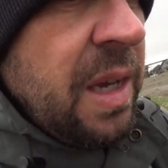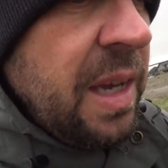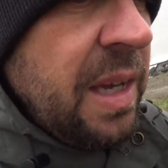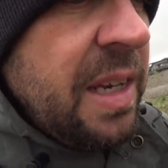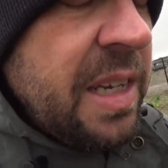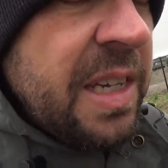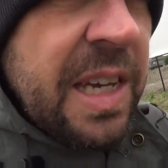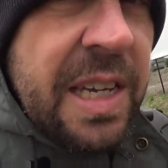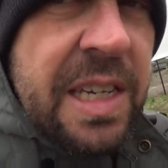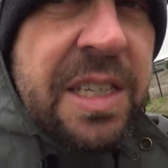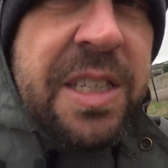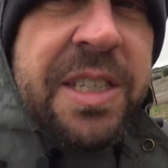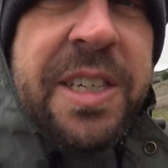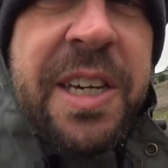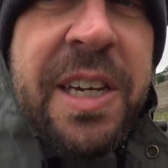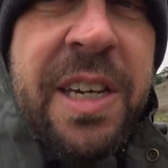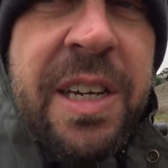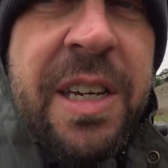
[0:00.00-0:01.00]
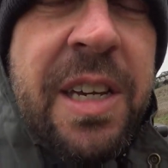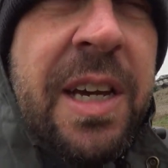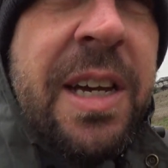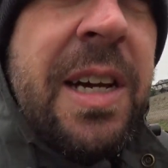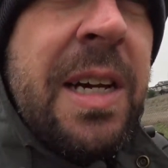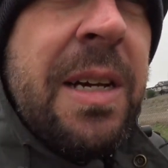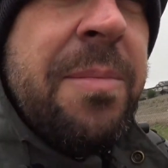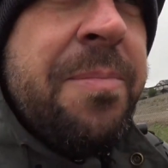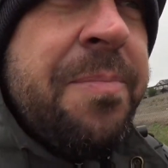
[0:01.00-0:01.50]
Any case,
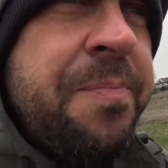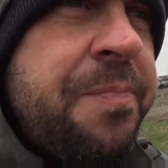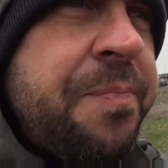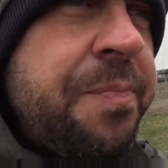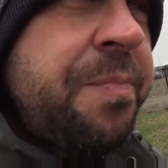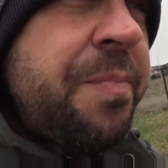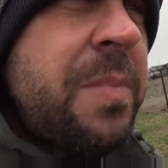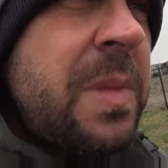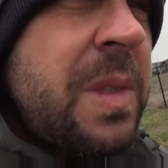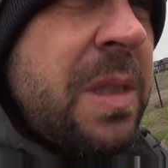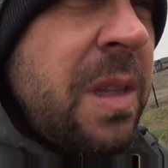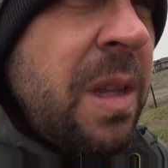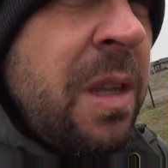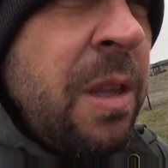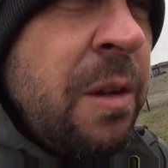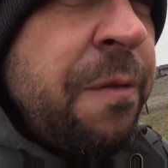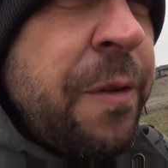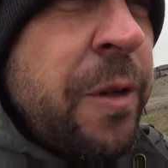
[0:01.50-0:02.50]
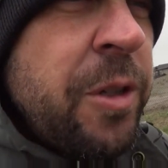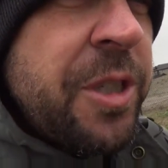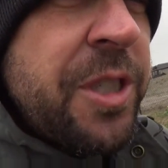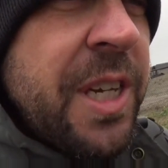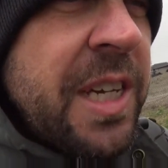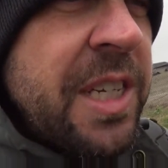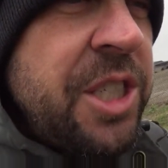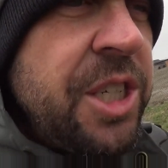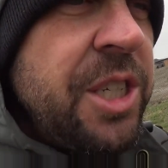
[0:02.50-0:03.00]
the
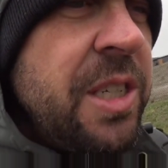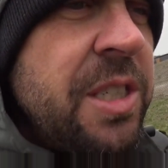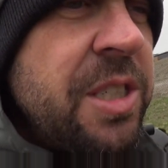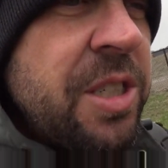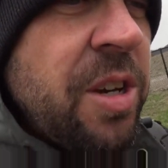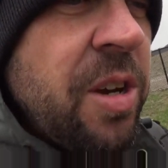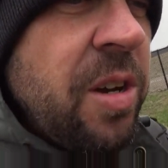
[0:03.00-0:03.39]
first section is